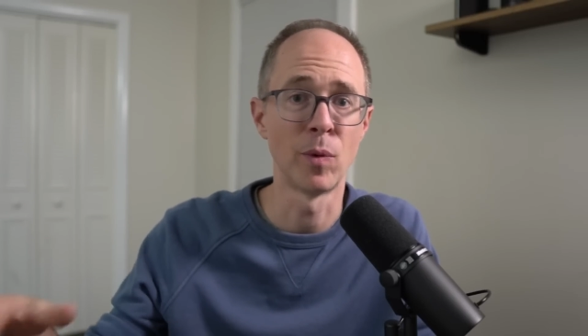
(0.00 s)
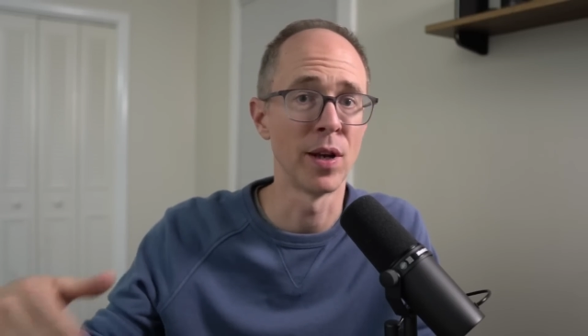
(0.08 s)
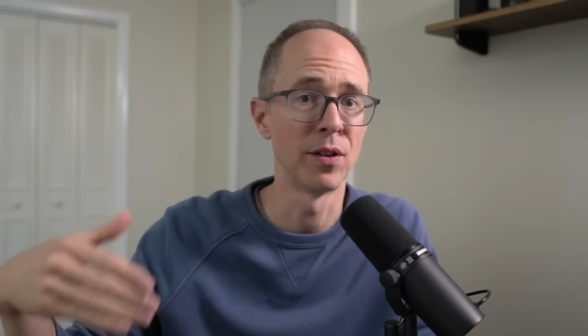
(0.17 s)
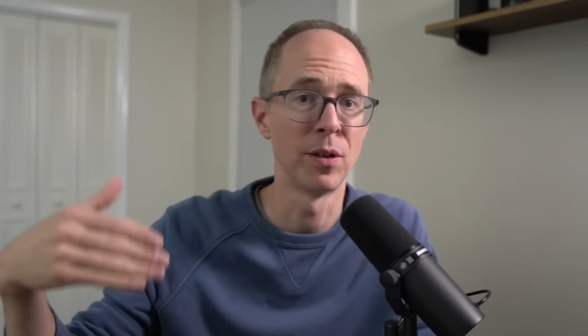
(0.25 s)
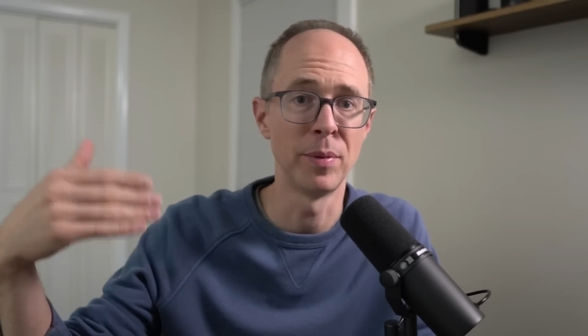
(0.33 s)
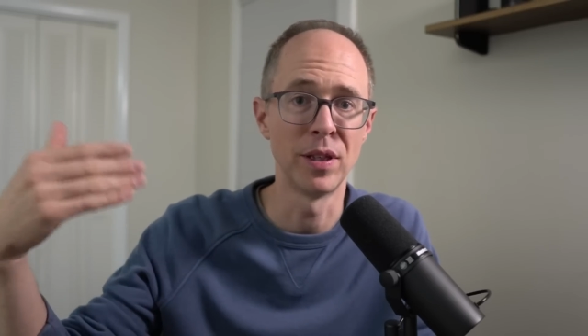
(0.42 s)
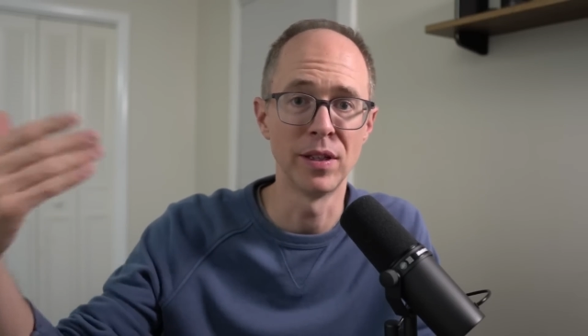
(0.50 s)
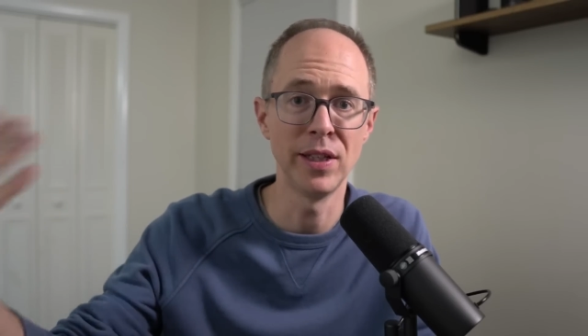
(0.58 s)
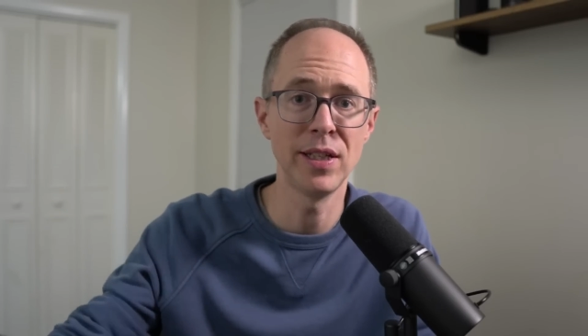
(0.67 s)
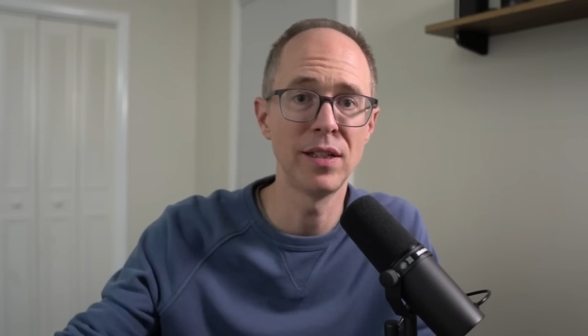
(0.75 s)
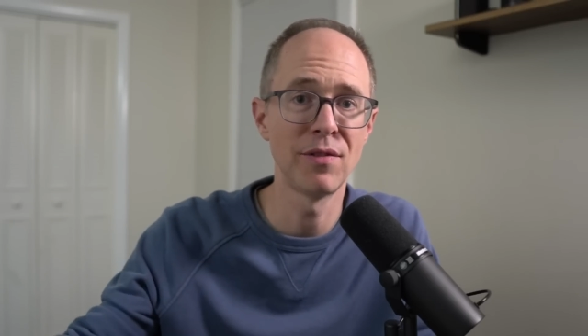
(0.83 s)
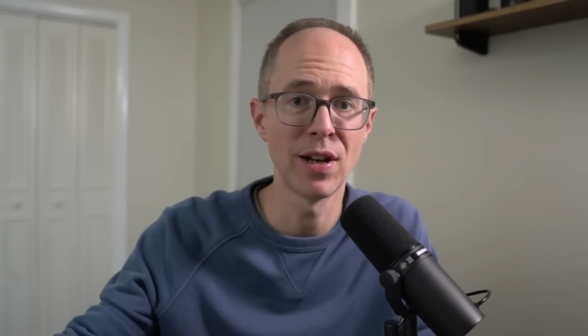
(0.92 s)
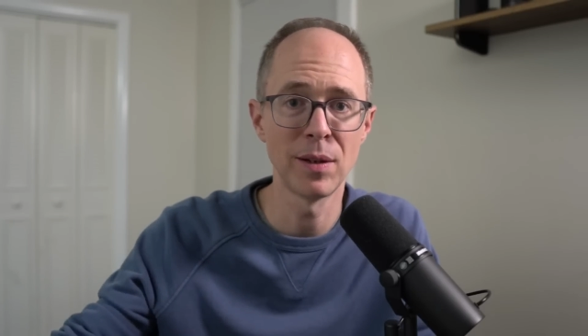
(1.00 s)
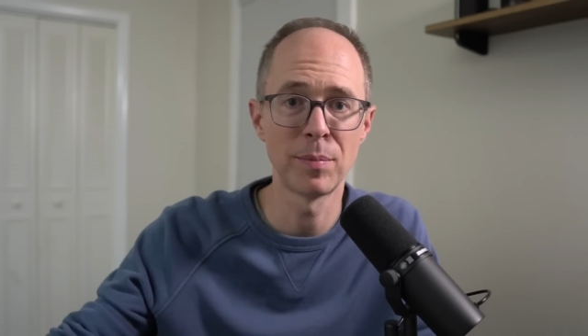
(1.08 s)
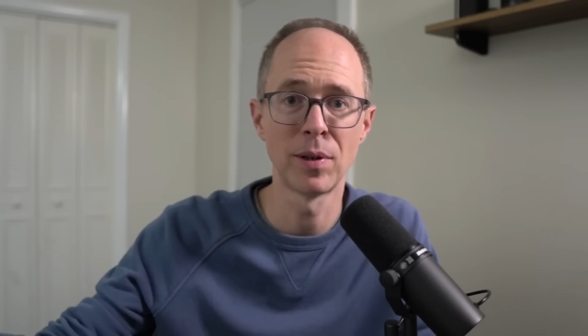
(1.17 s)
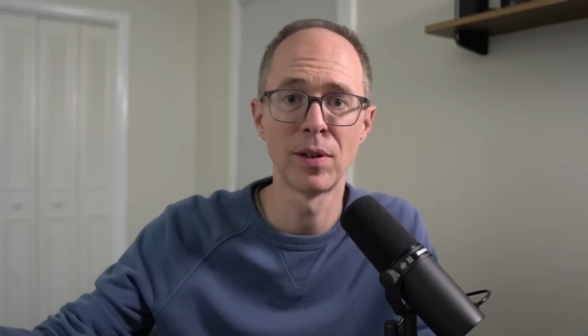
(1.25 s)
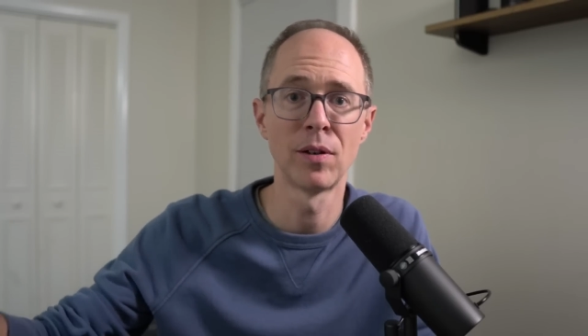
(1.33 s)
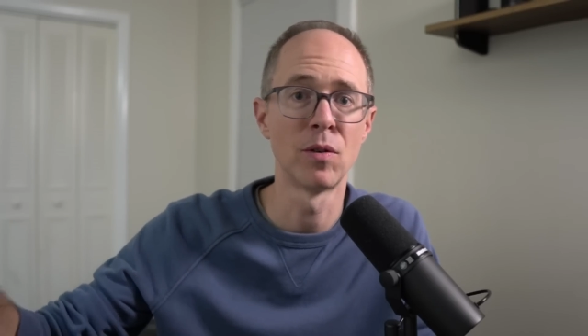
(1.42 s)
whether it be the lead
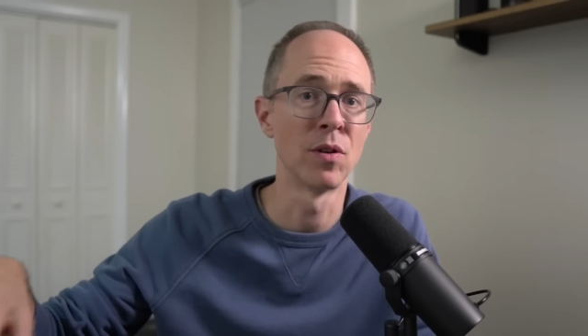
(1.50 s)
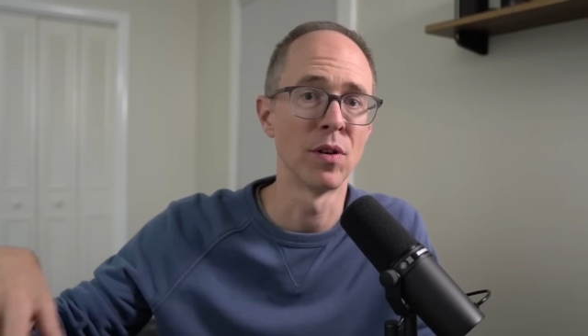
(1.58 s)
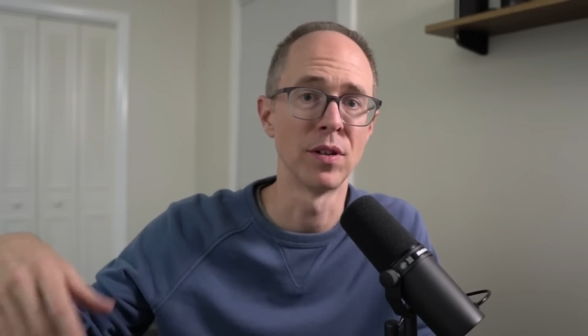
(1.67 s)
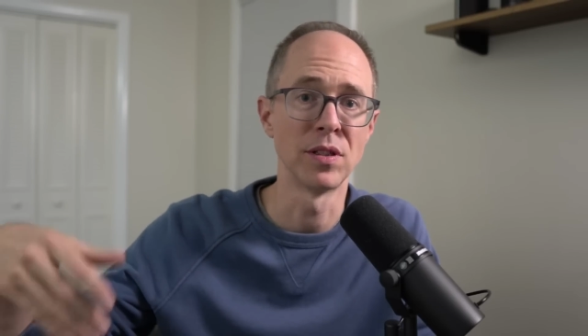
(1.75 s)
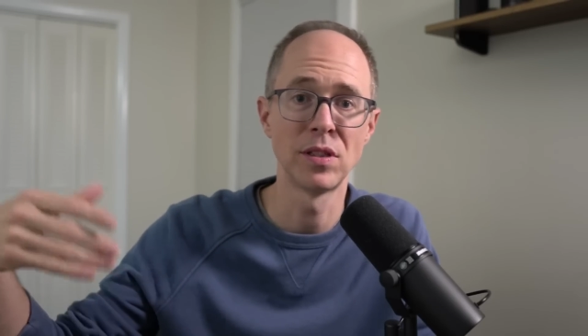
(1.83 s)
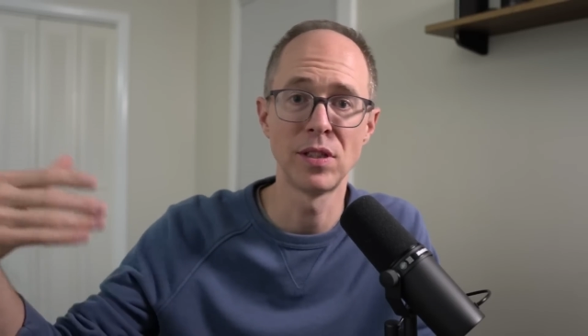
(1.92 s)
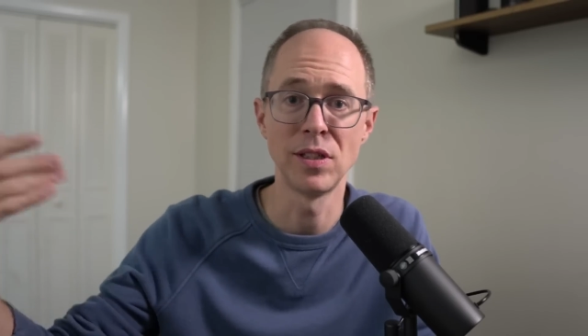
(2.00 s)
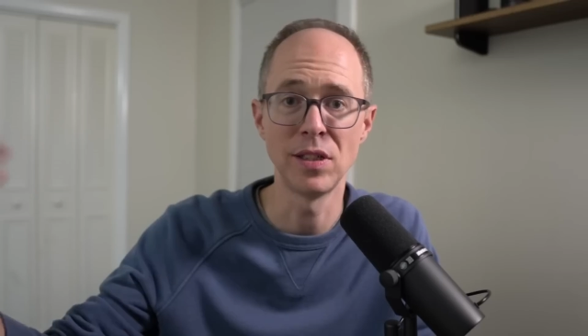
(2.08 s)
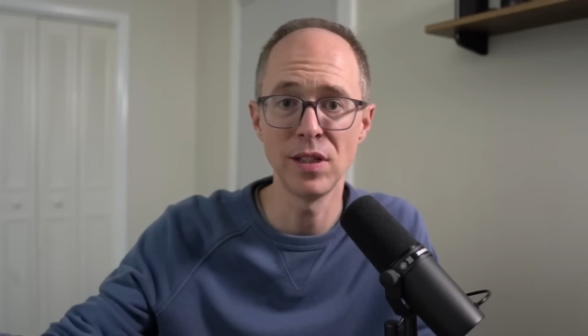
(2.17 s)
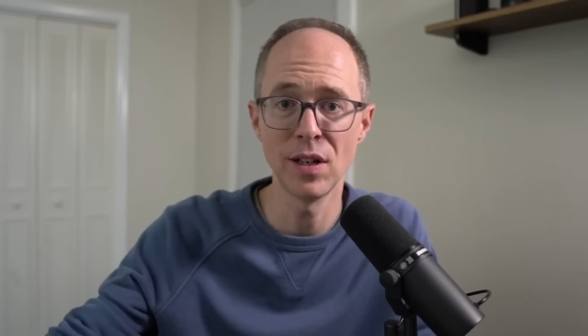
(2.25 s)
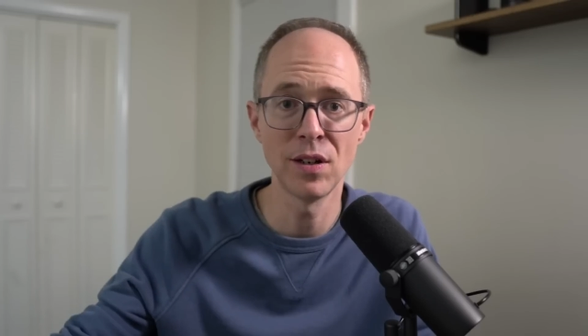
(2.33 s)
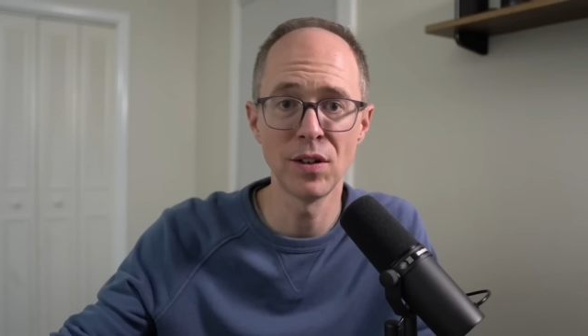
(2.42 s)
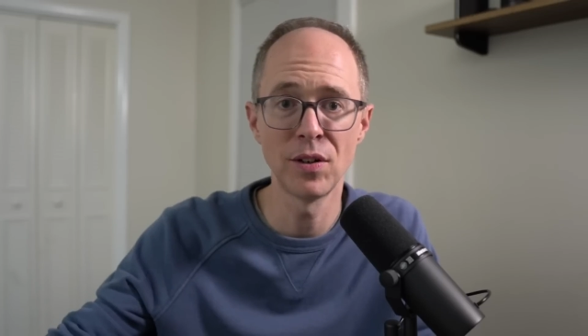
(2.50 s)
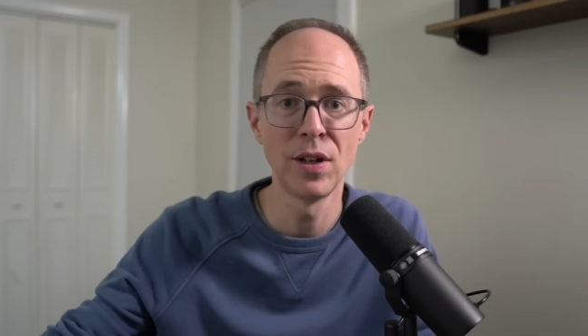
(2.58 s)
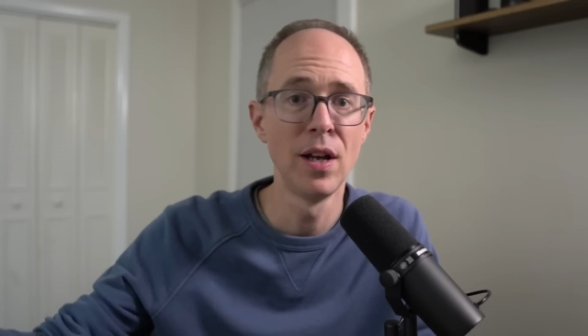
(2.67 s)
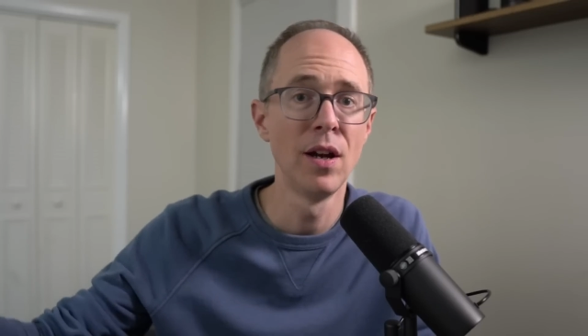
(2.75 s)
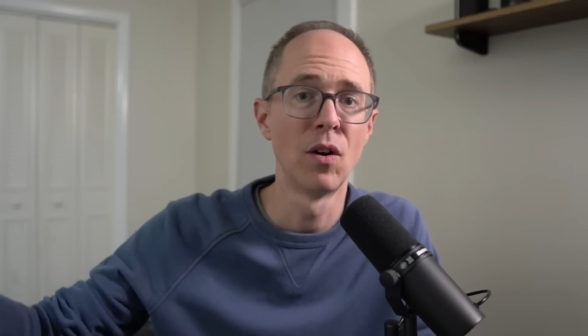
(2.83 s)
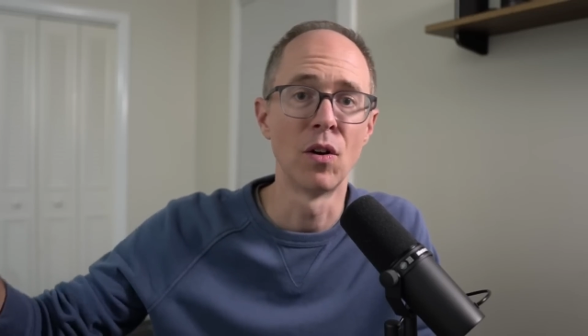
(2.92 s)
developer or the CTO